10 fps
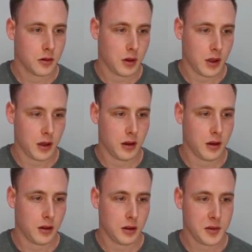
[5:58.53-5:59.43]

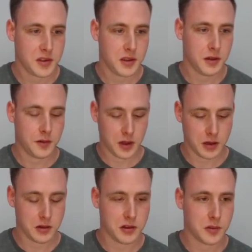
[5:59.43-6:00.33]
And let me see if I
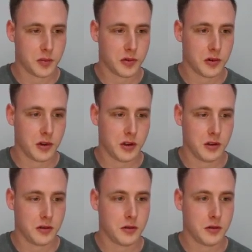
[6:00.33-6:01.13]
can just print